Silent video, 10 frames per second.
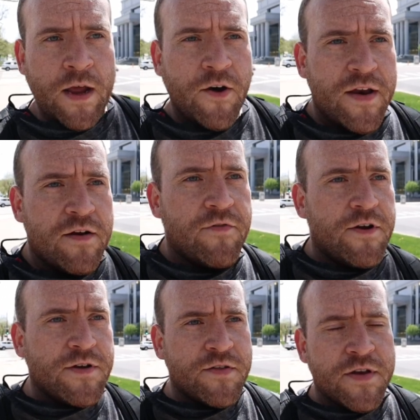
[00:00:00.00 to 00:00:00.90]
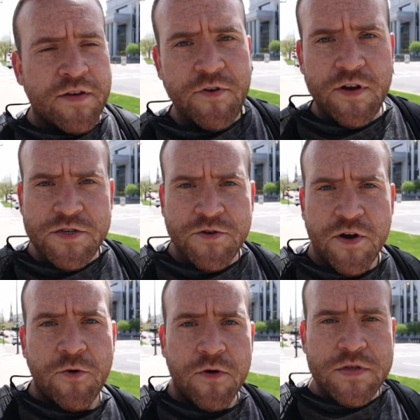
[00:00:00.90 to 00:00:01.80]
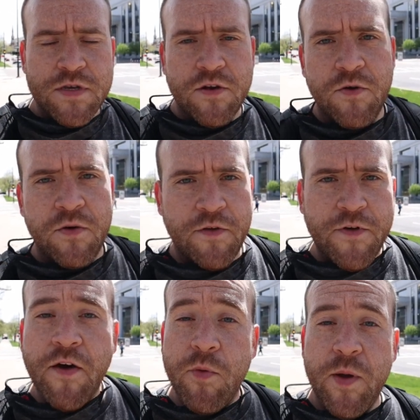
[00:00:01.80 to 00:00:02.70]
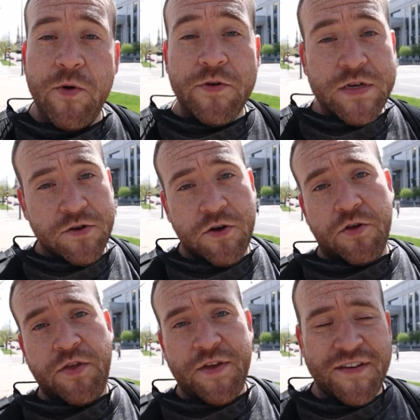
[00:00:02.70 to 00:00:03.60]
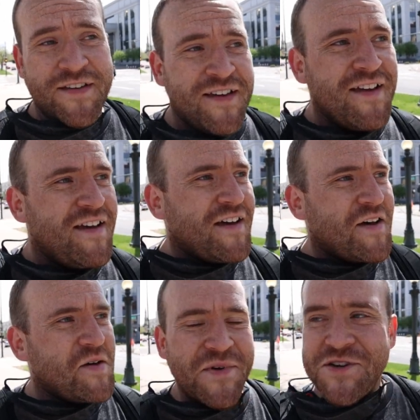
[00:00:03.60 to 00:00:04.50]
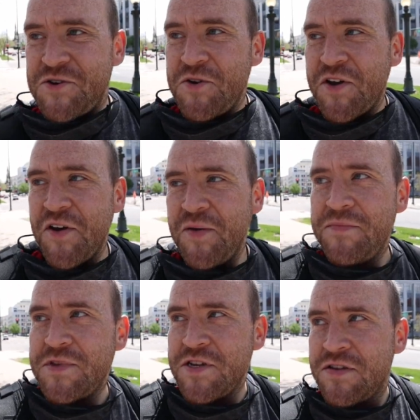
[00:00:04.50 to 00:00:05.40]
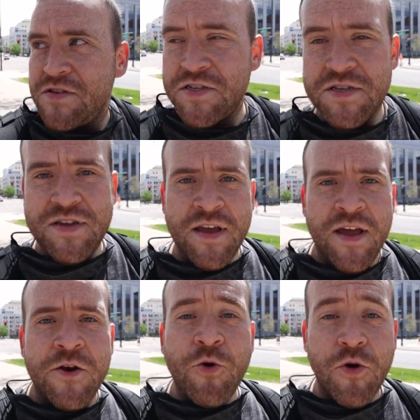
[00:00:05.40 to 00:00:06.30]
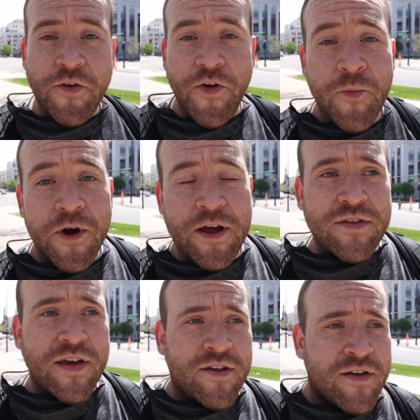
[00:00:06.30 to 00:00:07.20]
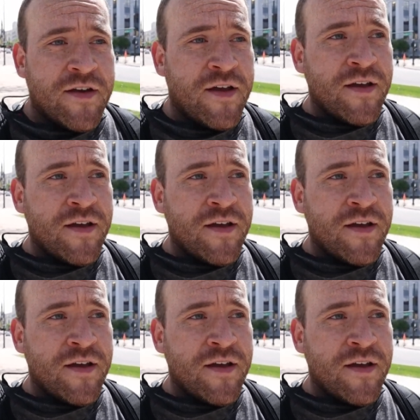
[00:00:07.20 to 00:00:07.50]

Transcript: we're now headed over here to the Denver District Court. So if government buildings are your thing, make sure you come to just north of upper downtown